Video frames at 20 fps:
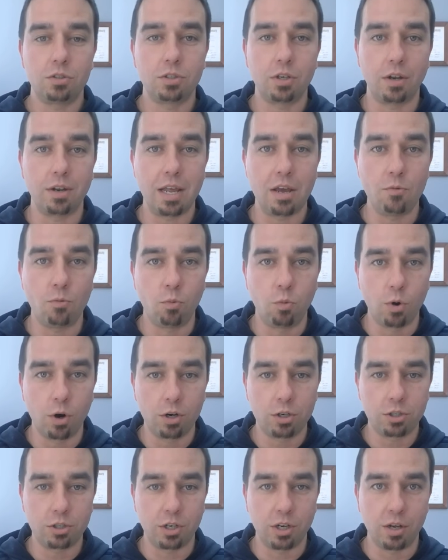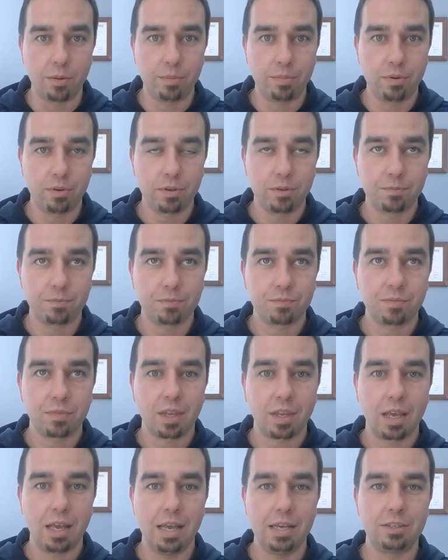Sunday worship
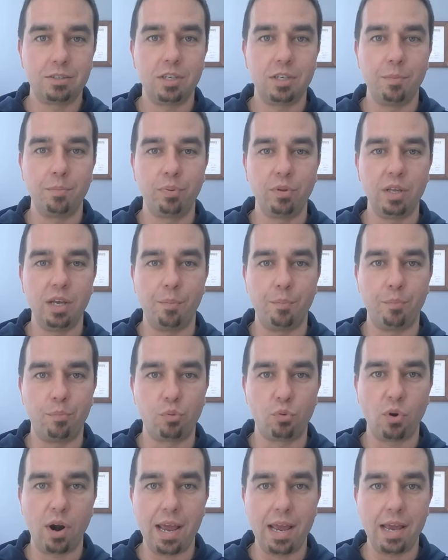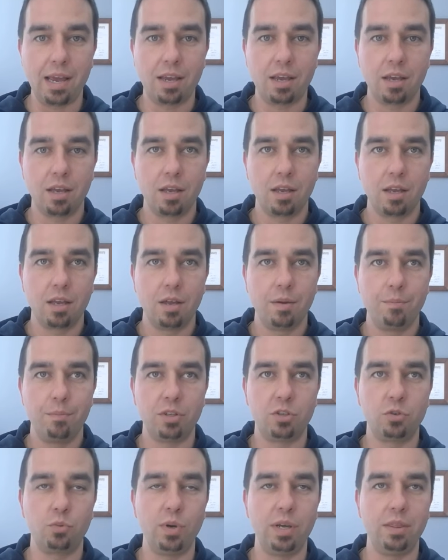is simply a break
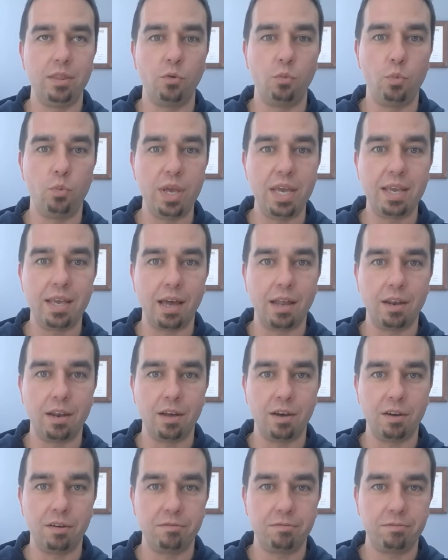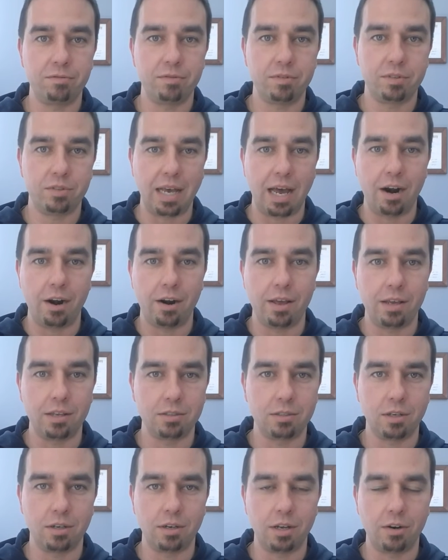between the weekend of Saturday
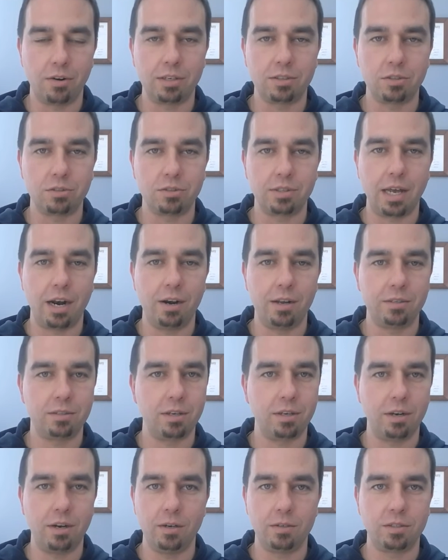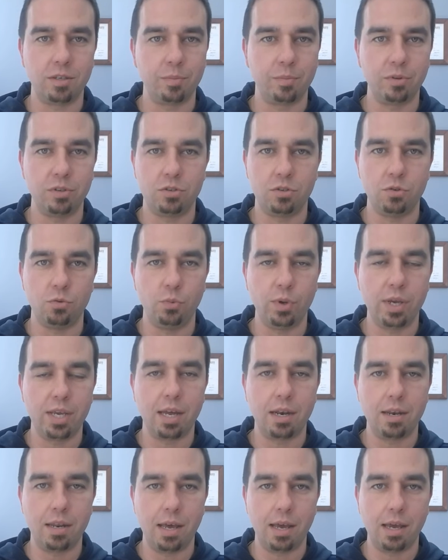and Sunday, right? So Saturday and Sunday are simply two
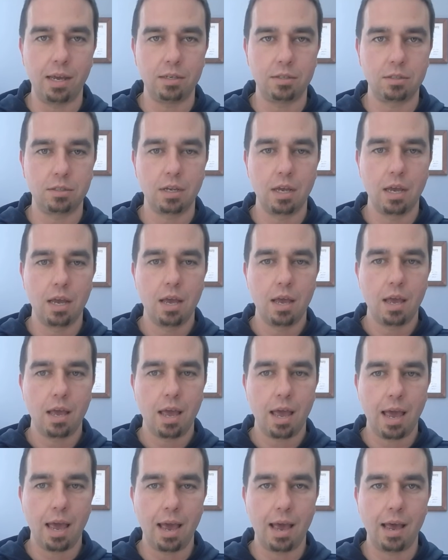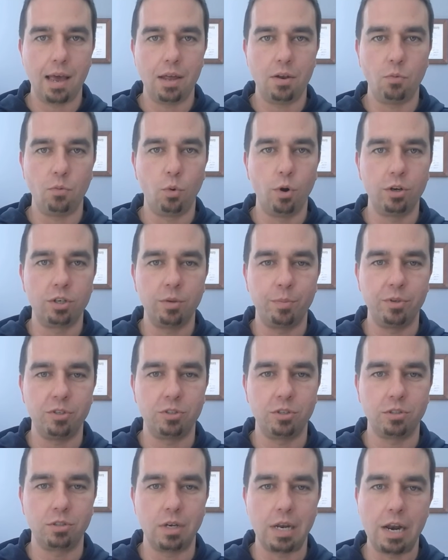weekend days, and worship
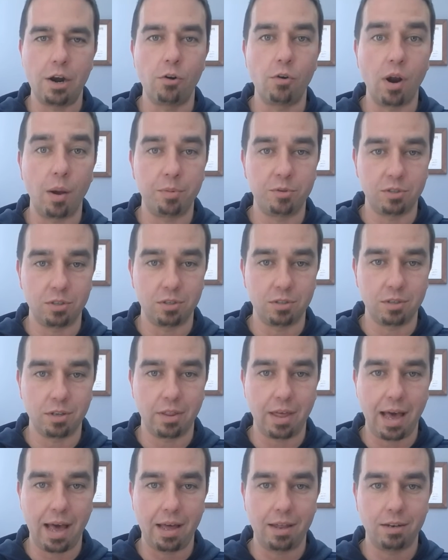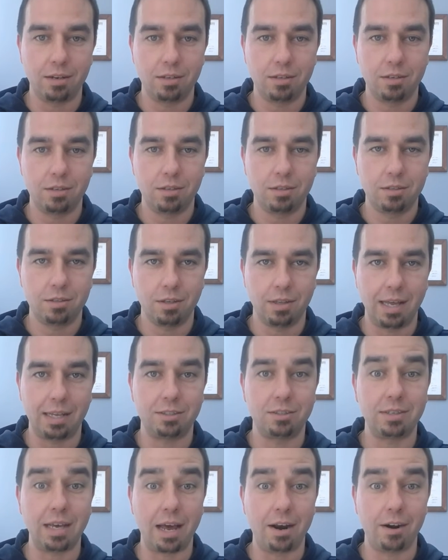is just an interruption to that. To
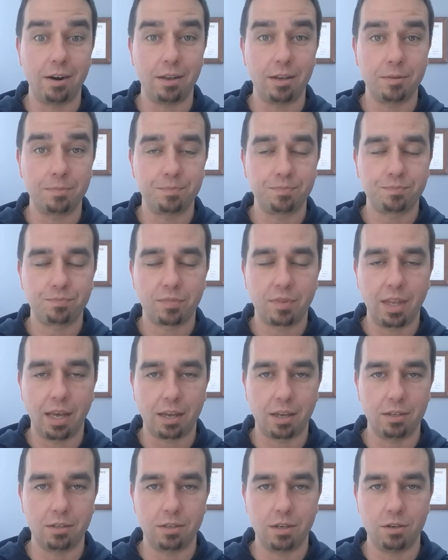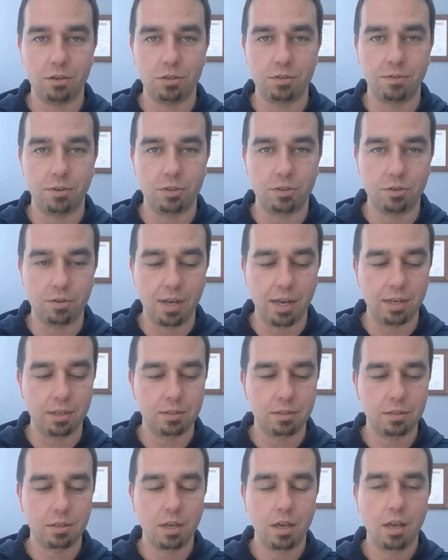that Saturday that continues for 2
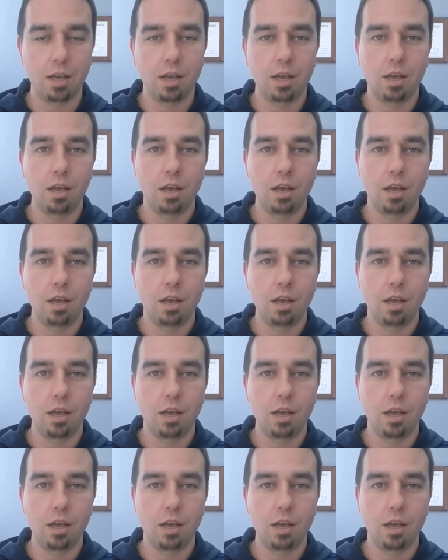days.